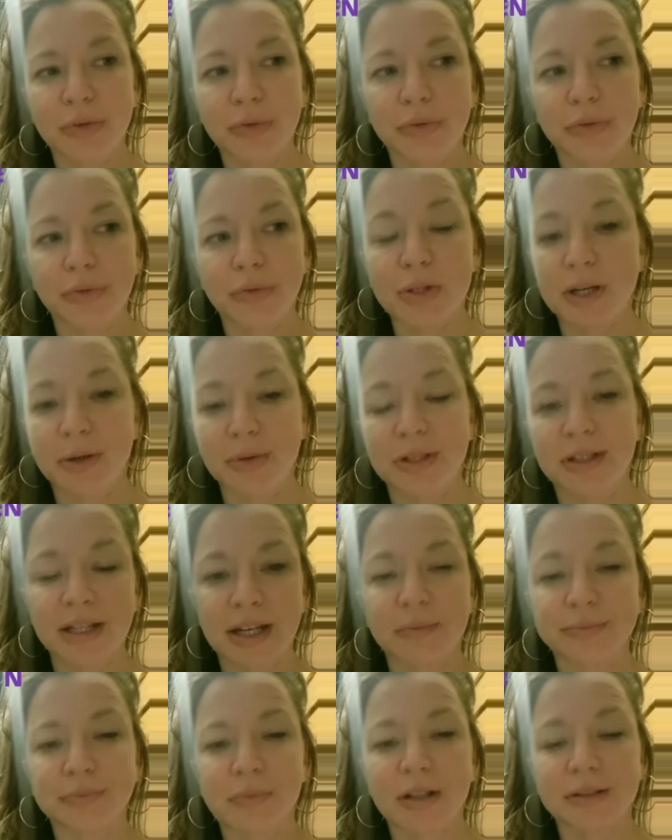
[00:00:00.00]
out
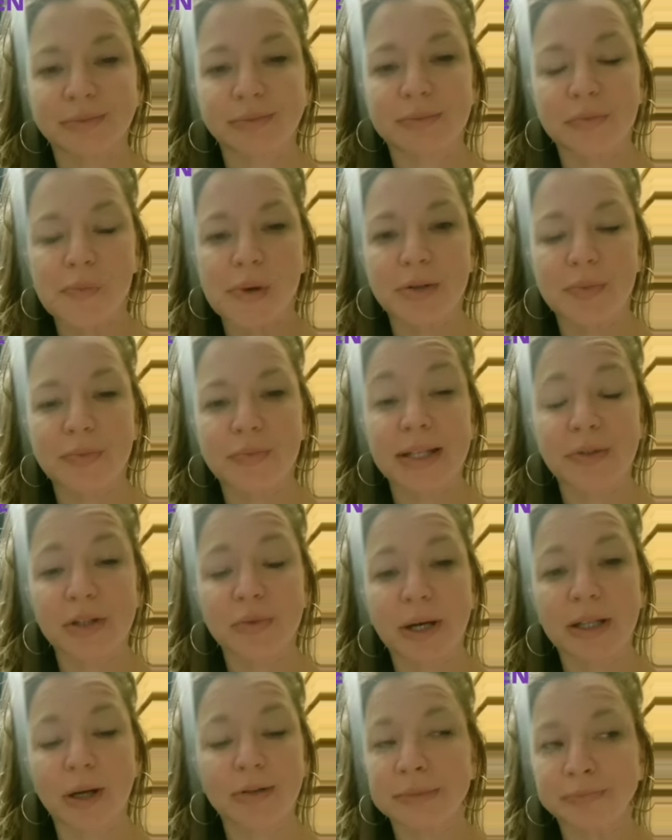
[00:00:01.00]
there how it is,
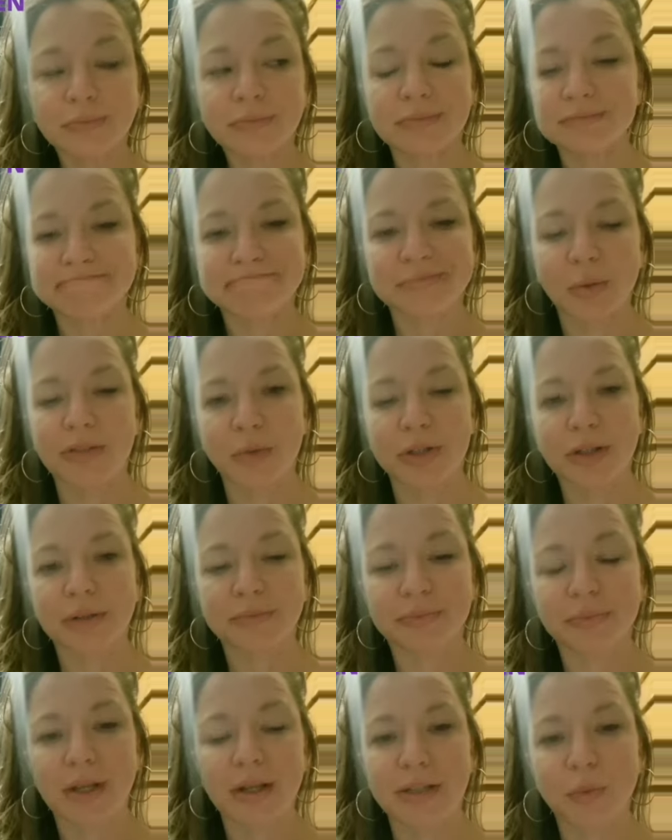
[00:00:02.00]
and it
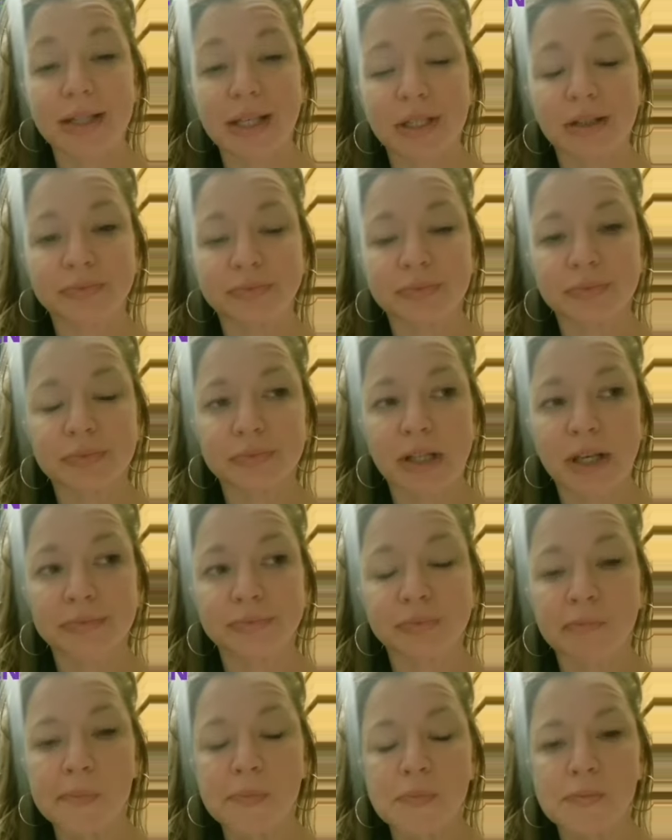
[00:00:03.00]
really
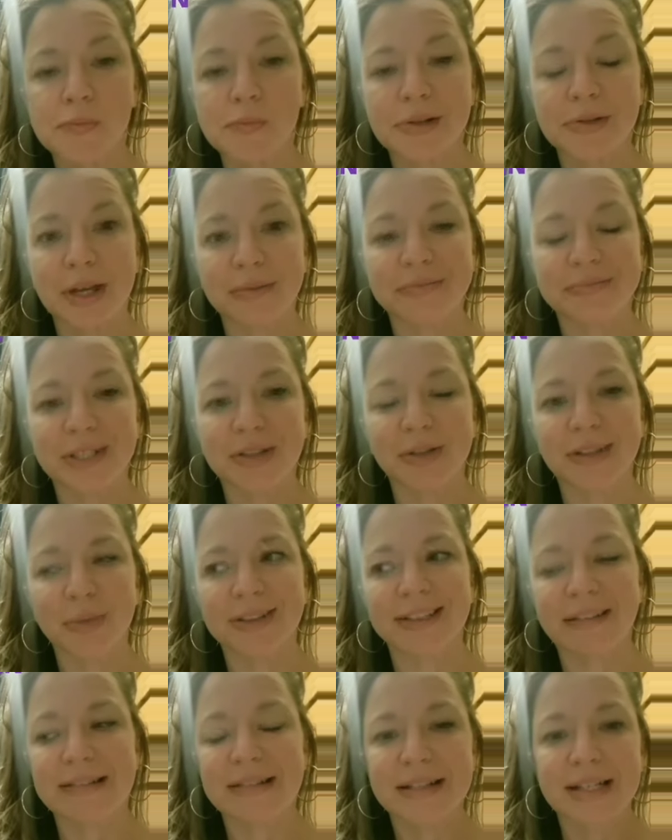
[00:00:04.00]
varies according
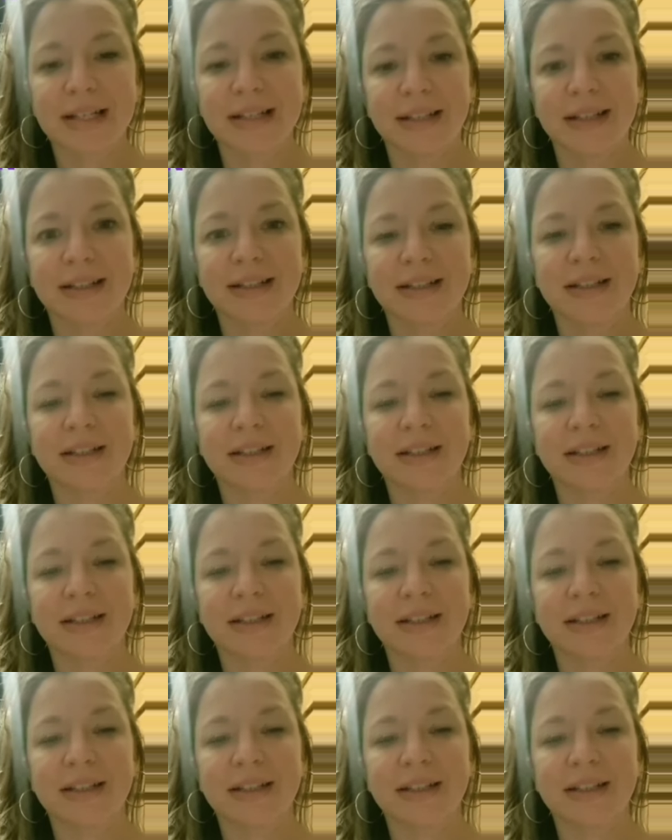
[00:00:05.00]
to